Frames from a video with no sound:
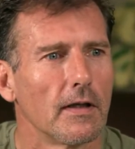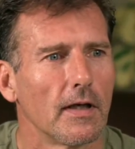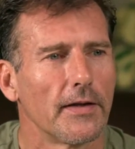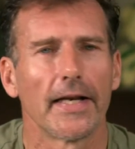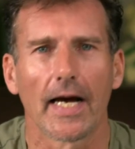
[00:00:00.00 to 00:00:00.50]

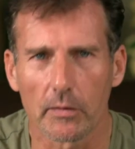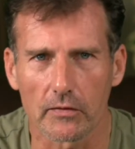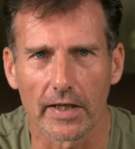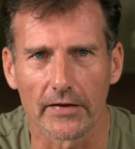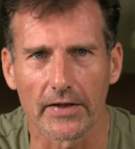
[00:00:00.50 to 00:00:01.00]
And then I would
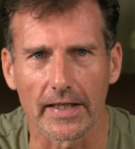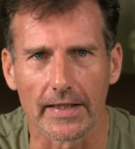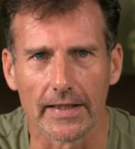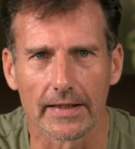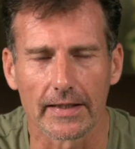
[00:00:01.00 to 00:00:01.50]
try his
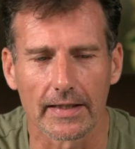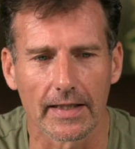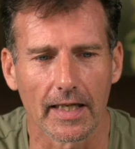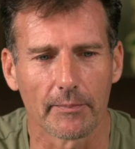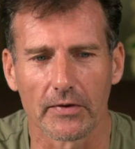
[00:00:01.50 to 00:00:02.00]
technique,
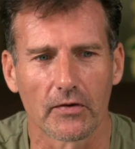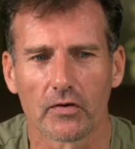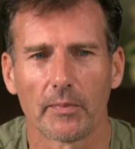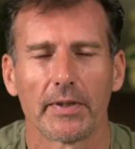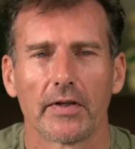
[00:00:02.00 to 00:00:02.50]
and I'd been stripping